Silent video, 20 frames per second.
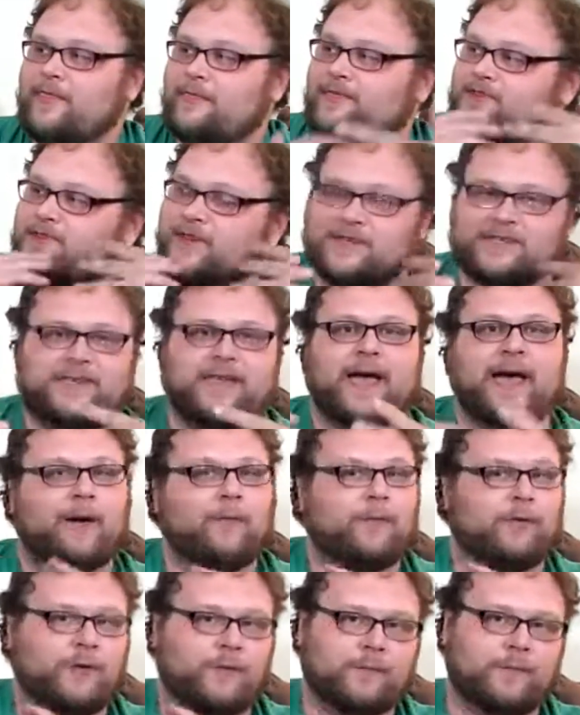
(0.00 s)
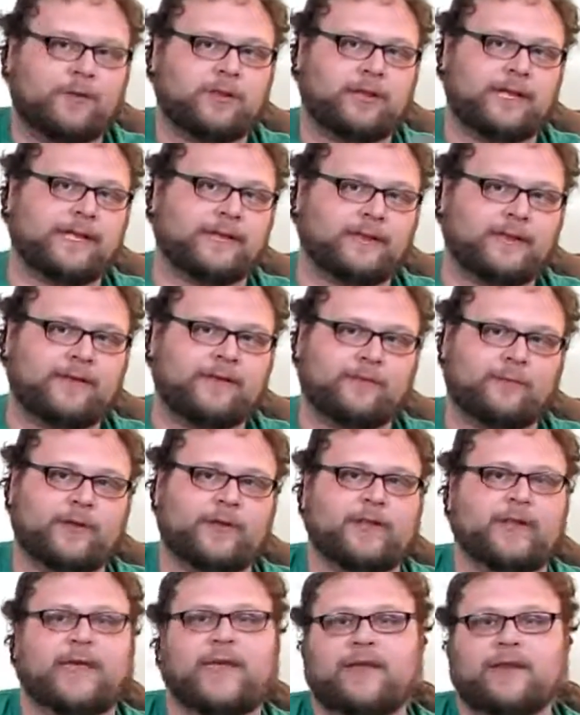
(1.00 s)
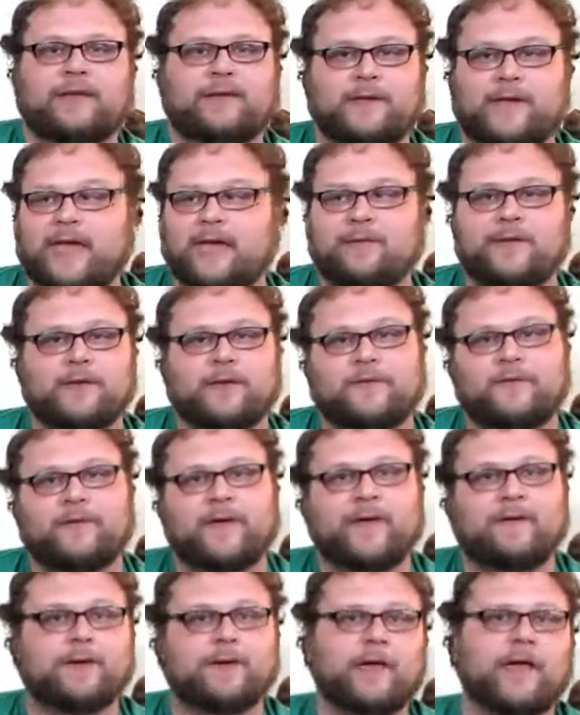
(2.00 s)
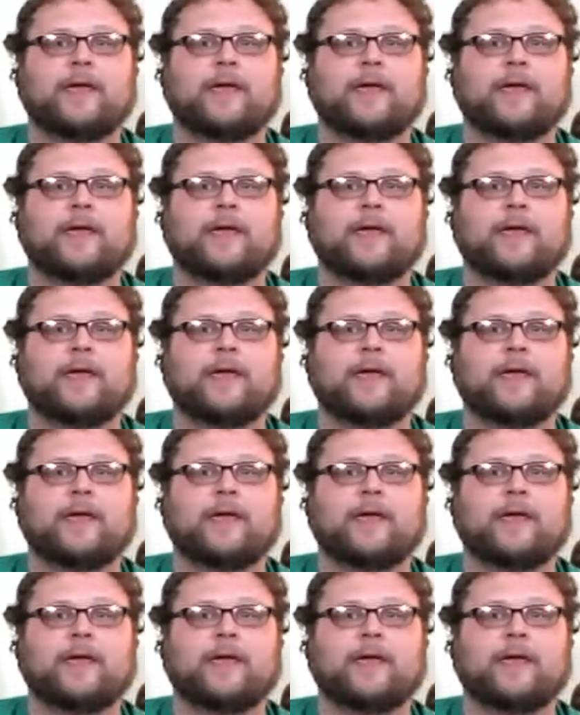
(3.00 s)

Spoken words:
just that will completely swing the game in your favor.